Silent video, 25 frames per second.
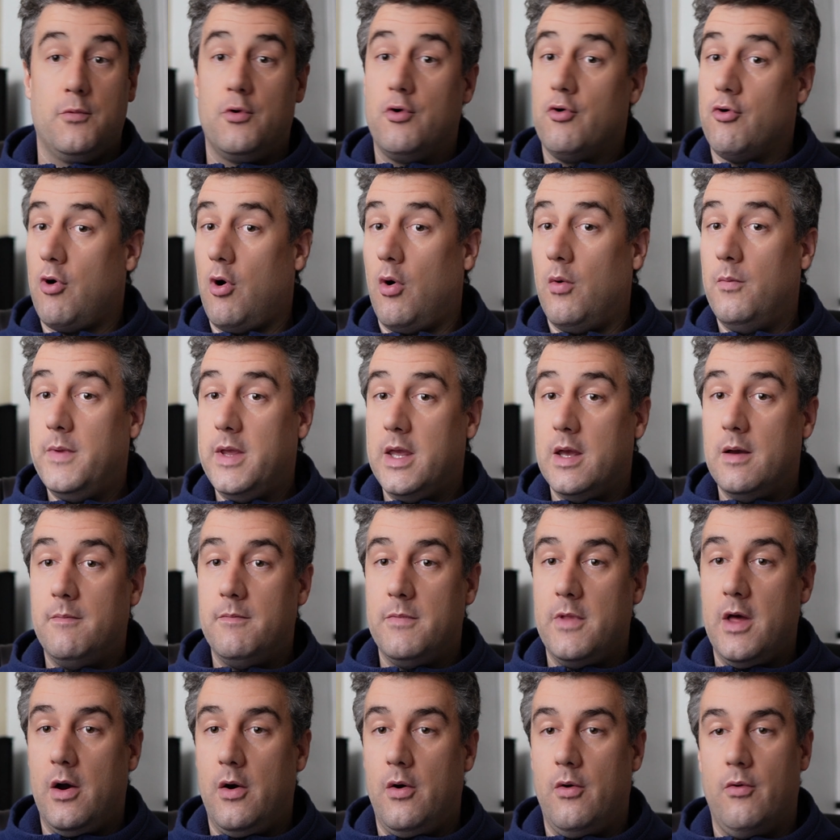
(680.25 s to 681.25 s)

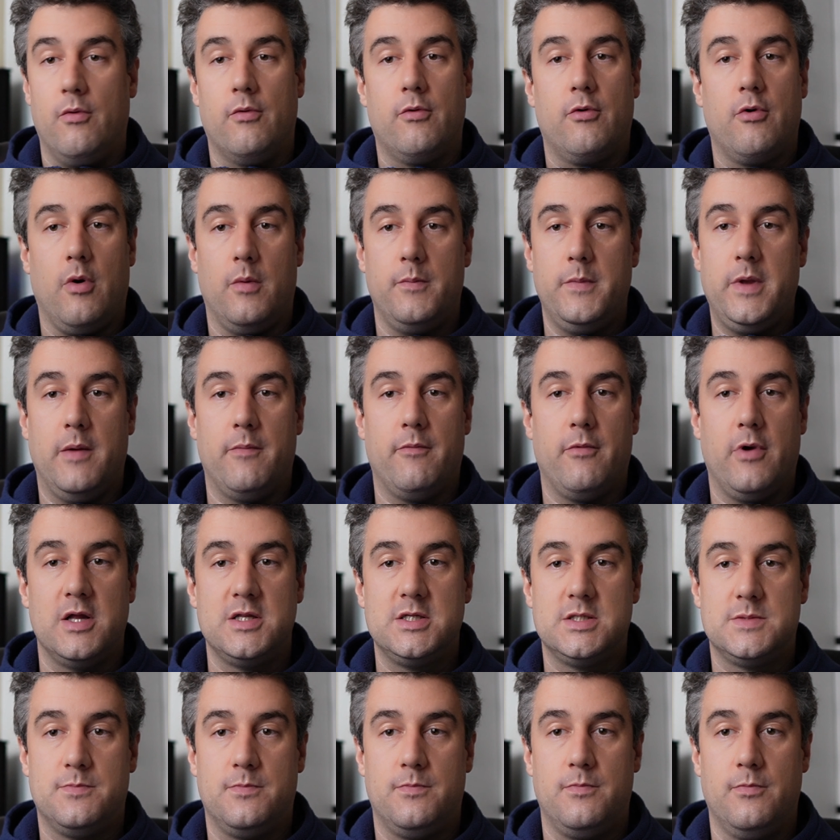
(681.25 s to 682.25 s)
Chromium though, Chromium
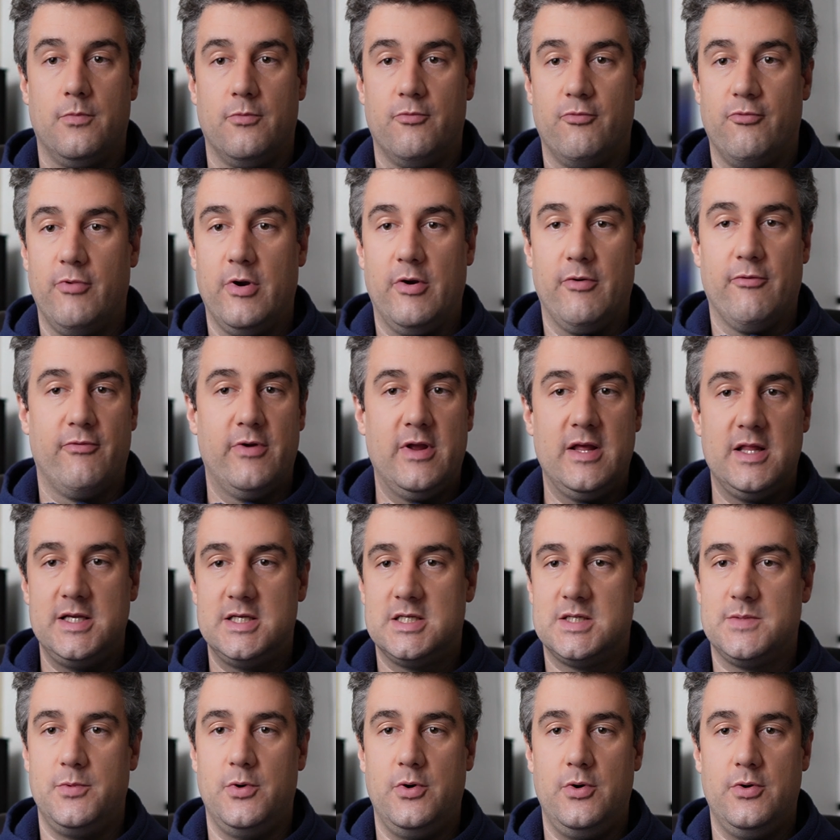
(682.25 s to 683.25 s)
runs really
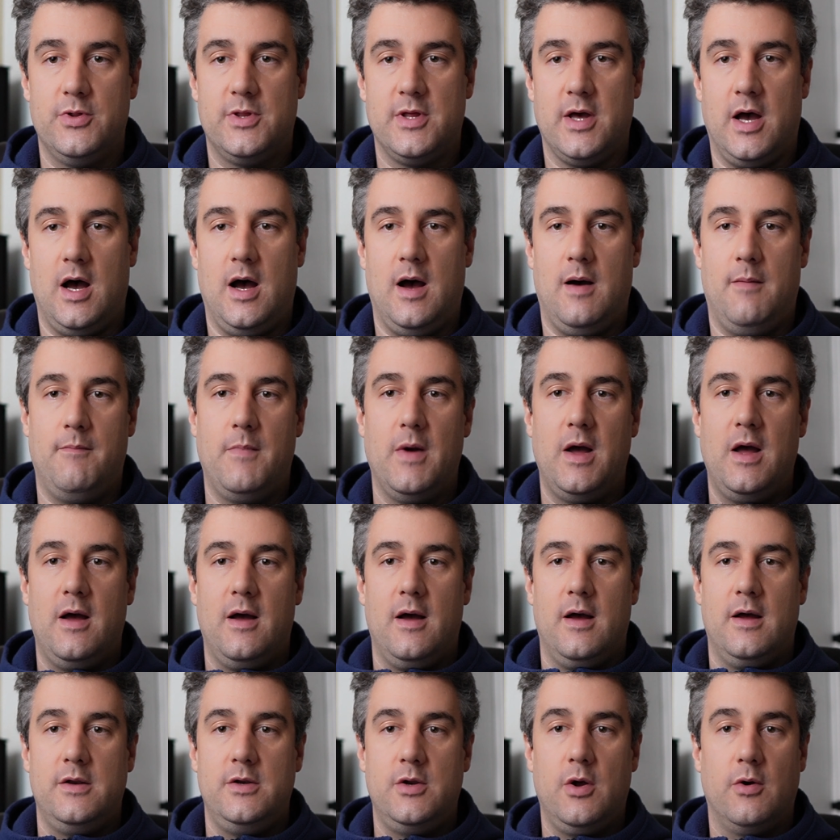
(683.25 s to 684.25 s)
smooth,
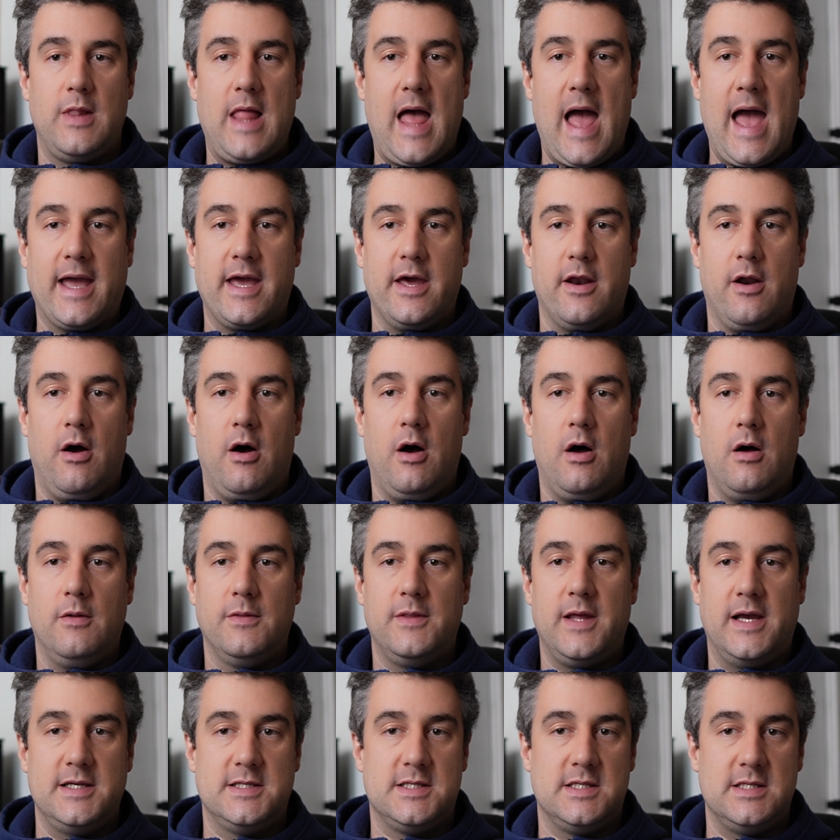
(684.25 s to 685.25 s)
no lag at
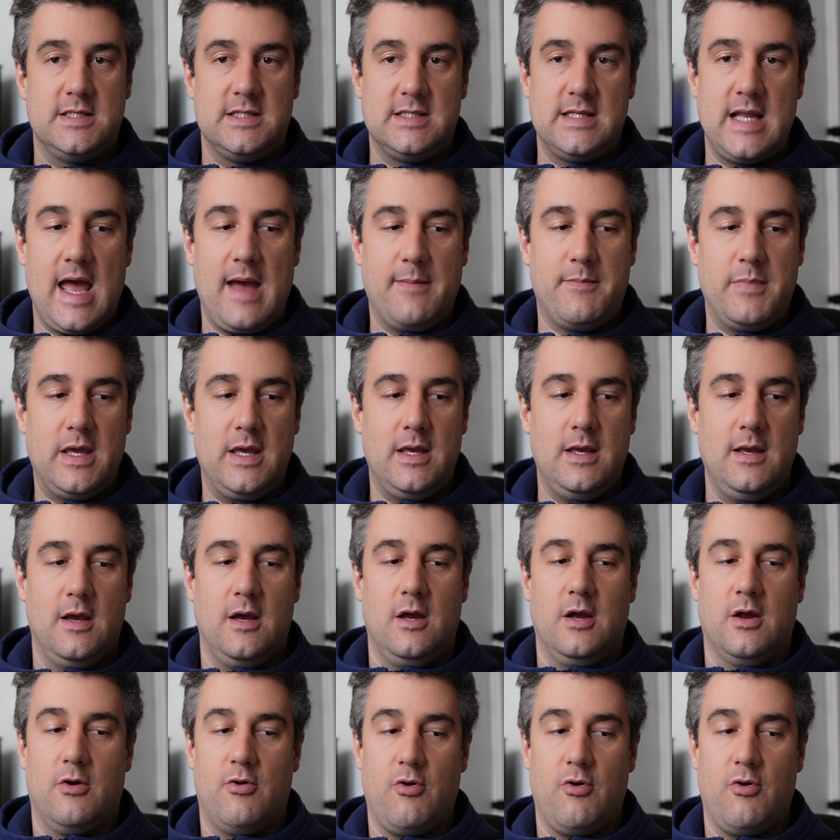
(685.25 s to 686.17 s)
all, nice and snappy.